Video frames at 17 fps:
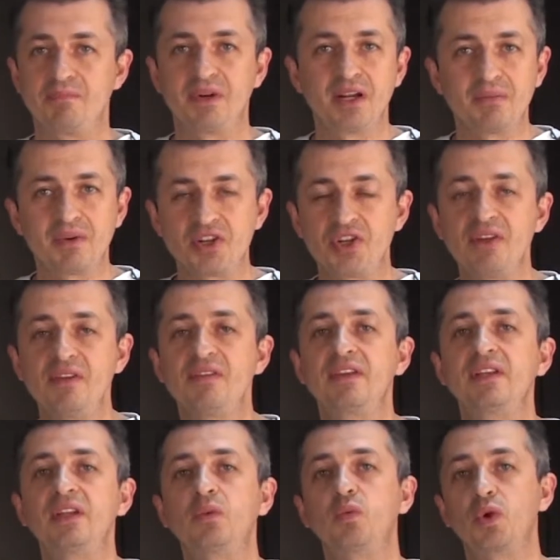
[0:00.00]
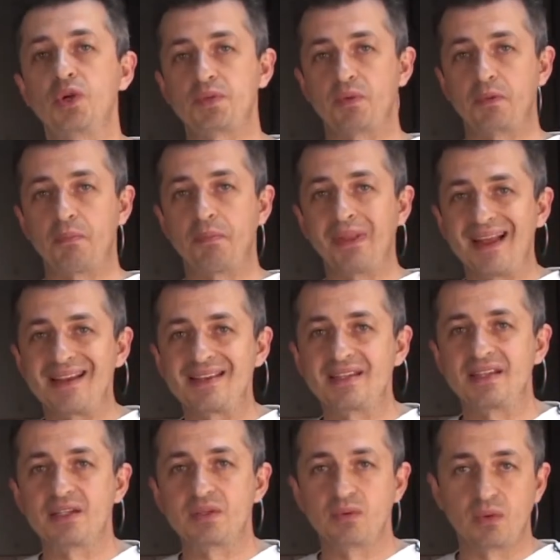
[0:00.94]
Pretty much anything that works with
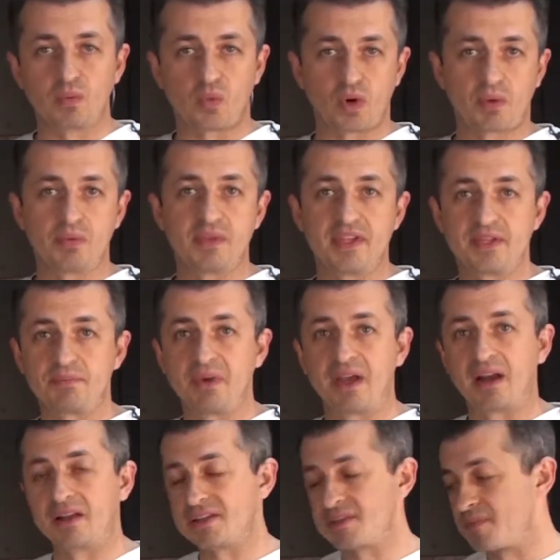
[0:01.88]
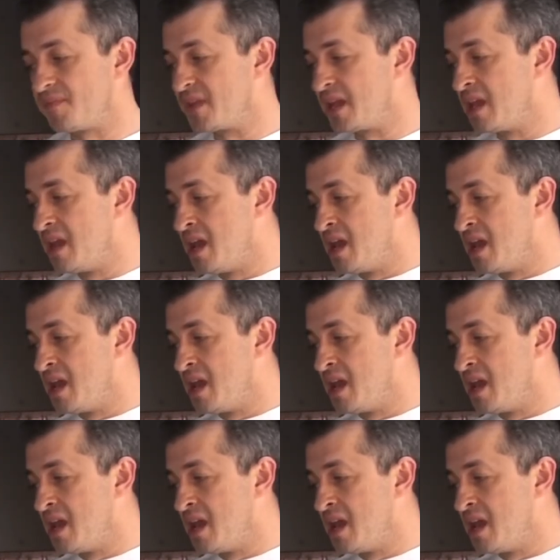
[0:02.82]
plastics will work with these panels.